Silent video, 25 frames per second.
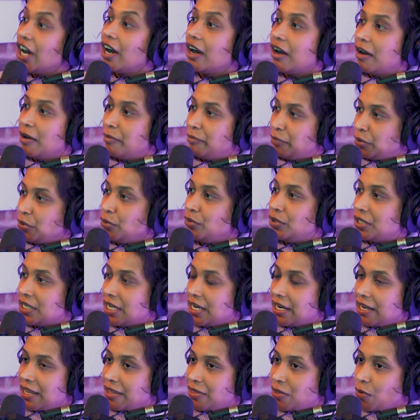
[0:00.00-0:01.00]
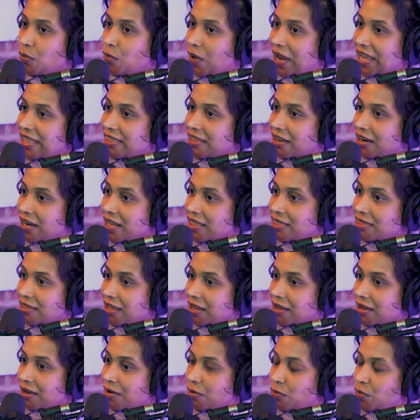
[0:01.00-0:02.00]
hurt Putin in the way that I
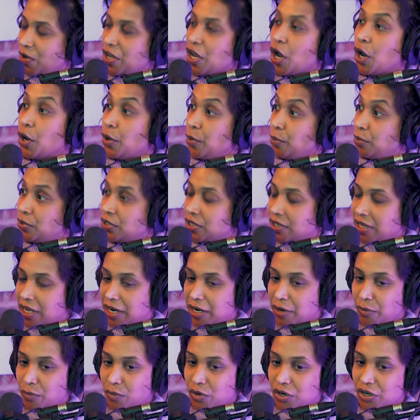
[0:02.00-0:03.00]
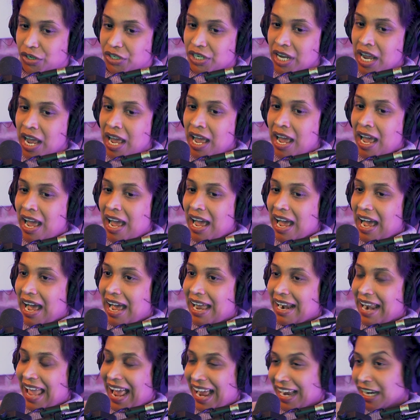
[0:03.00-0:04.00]
think we hoped that it would.
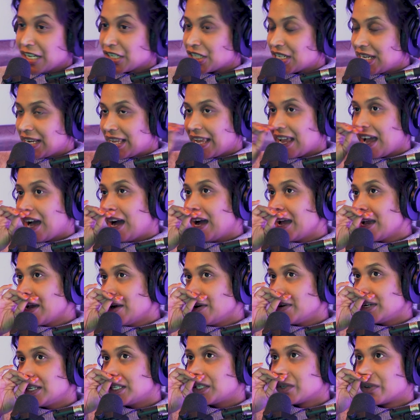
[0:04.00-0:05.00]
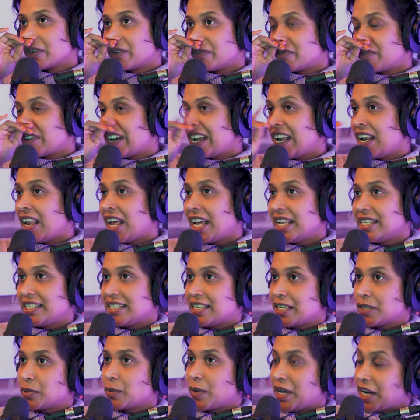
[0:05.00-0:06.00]
And actually, I only sort of
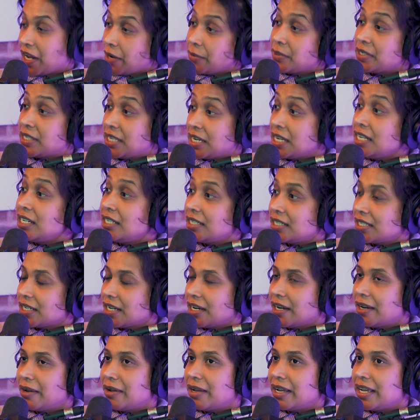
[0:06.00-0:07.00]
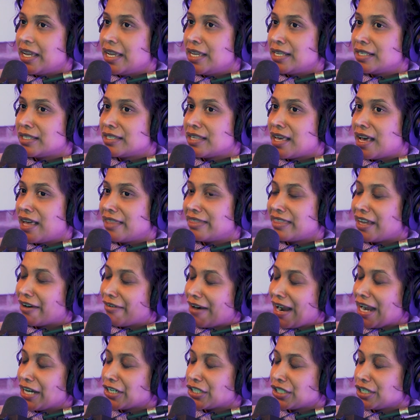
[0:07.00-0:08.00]
realized this when I was in India, is that
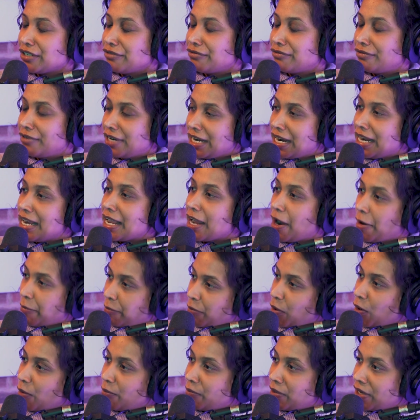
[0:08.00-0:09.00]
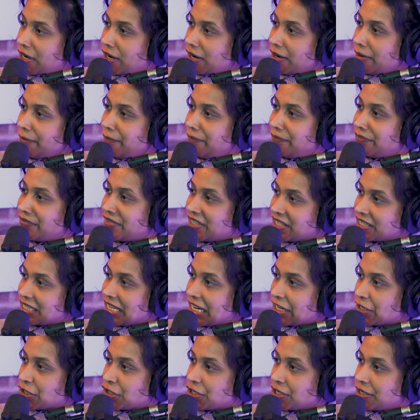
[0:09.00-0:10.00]
they're actually really unpopular, the
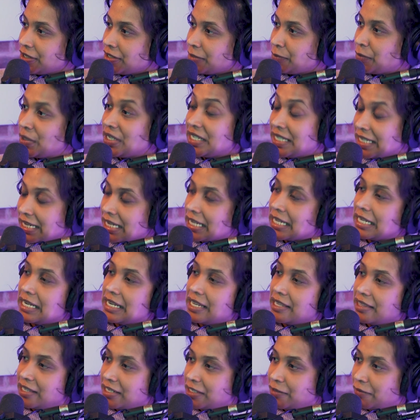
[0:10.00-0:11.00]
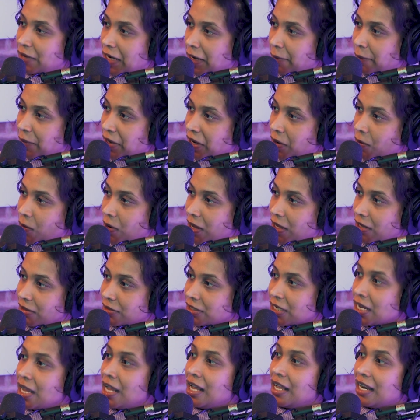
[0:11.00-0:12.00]
sanctions, particularly in the developing
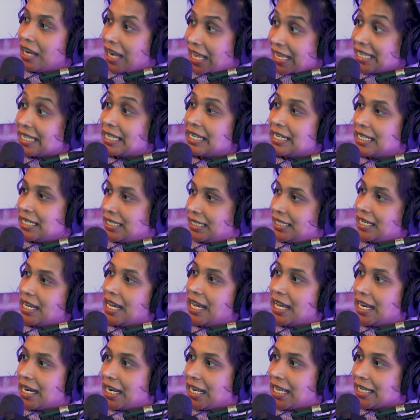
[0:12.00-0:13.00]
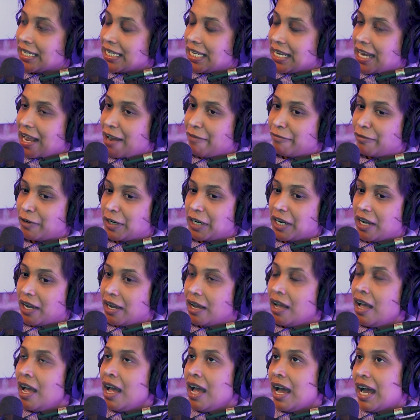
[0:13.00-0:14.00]
world, like in India and like in
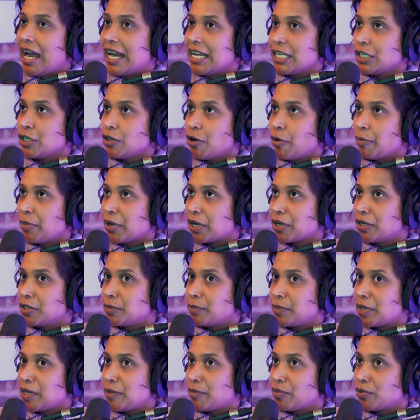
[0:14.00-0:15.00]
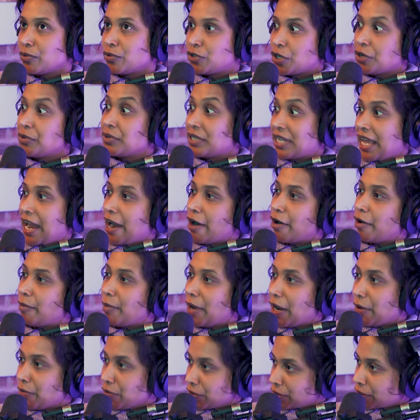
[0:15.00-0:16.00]
Africa. And it's not because people don't care
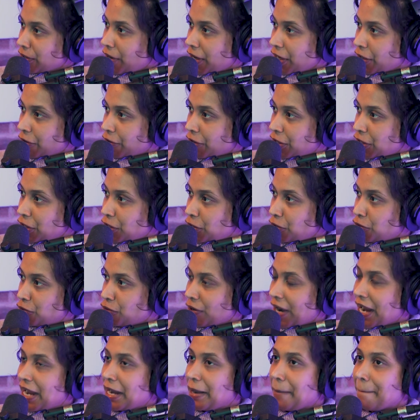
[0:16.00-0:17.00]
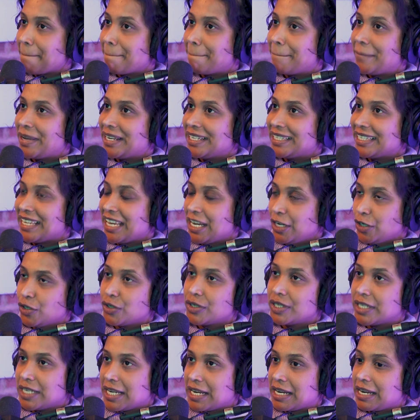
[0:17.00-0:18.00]
about what's going on in Ukraine, but it's
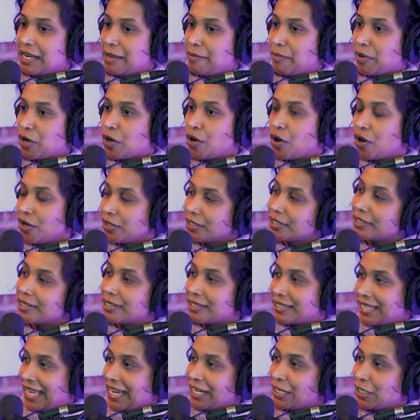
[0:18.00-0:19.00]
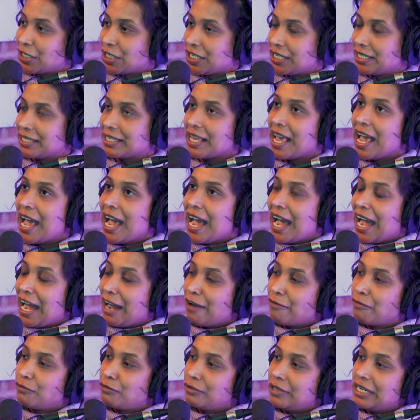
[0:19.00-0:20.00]
interestingly because the sanctions
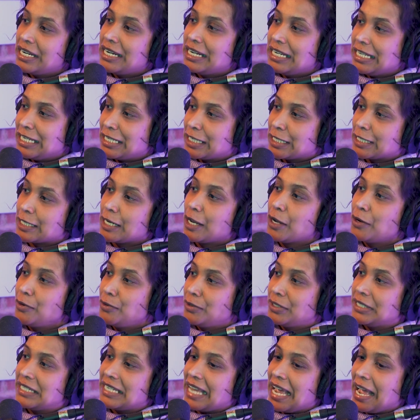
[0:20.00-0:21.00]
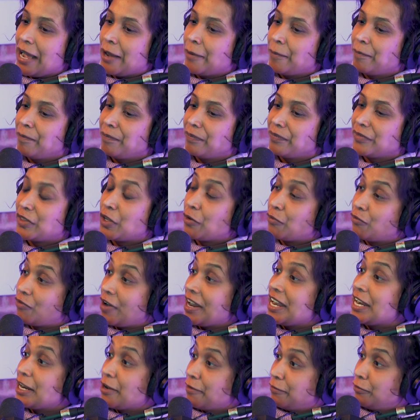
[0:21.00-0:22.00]
have really slowed down the
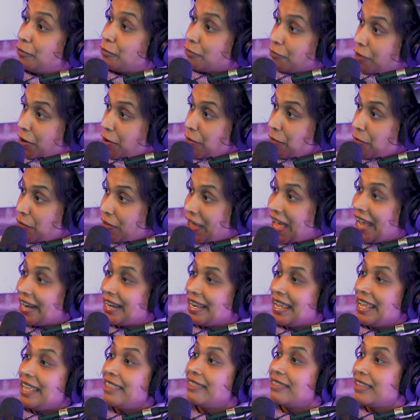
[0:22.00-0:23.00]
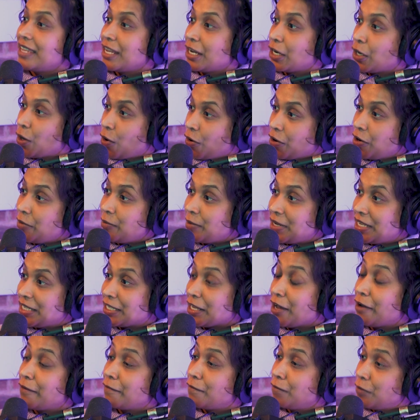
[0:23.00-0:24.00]
rate of growth and hit the
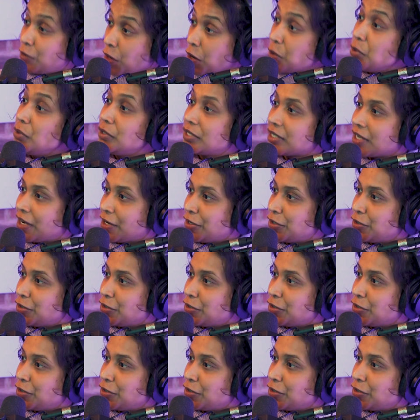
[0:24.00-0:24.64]
economies of those